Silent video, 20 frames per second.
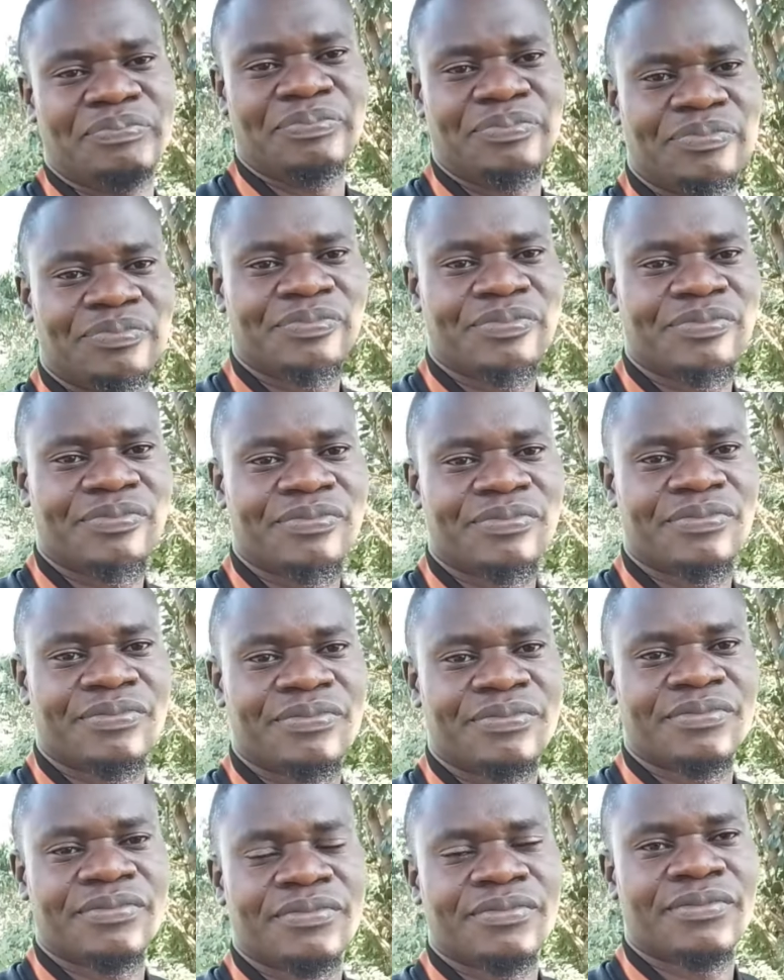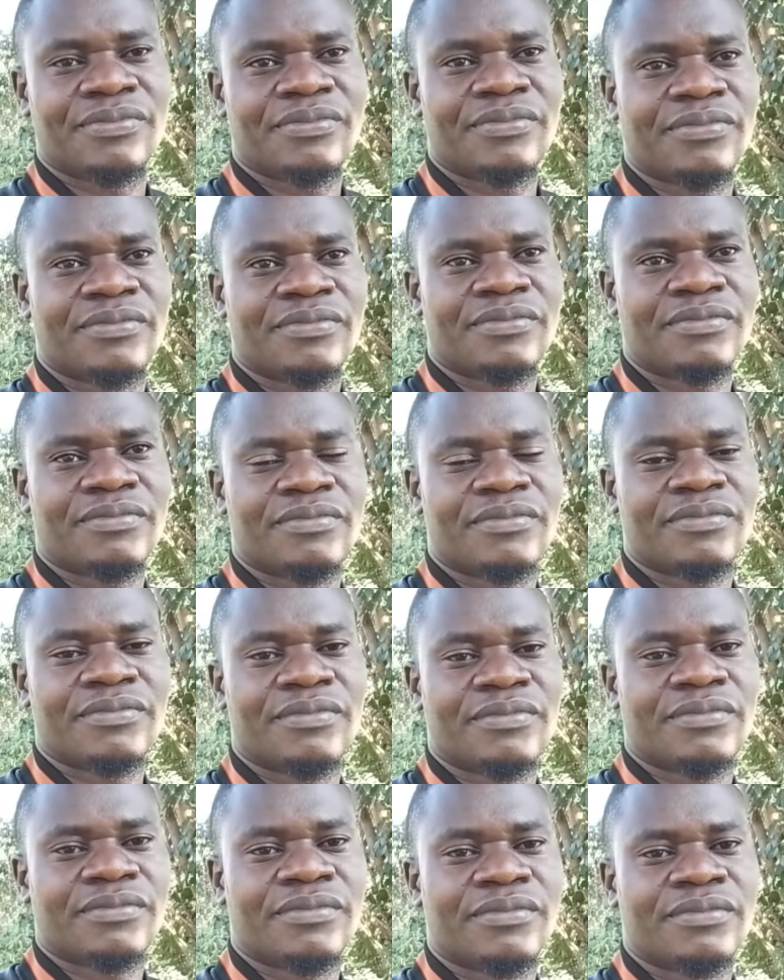
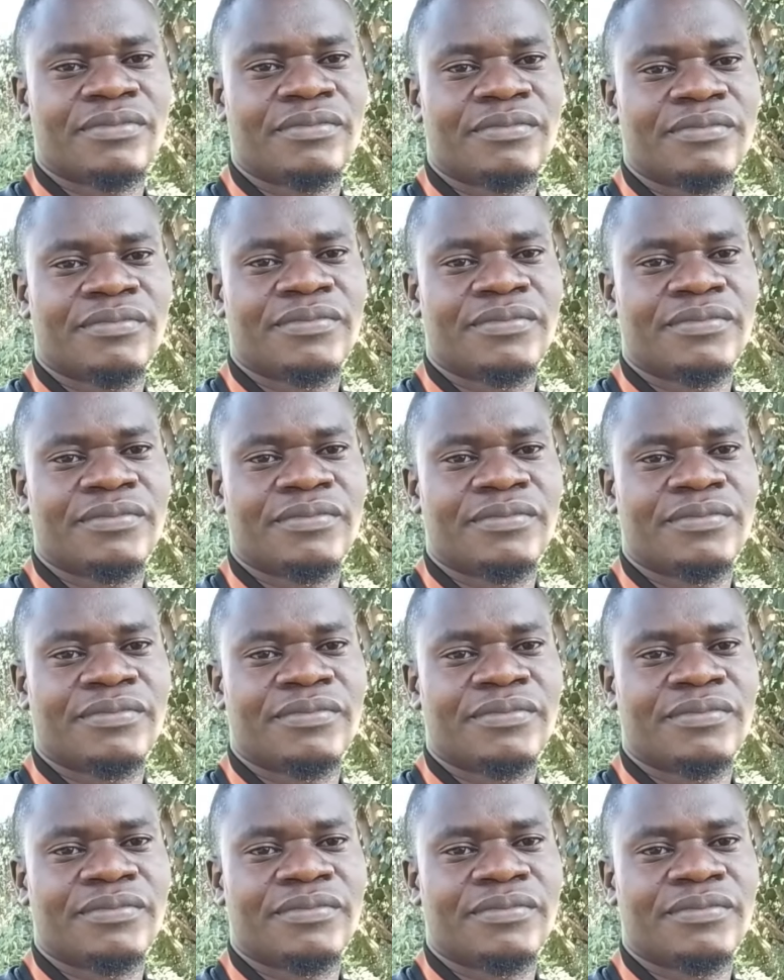No one is speaking in this clip.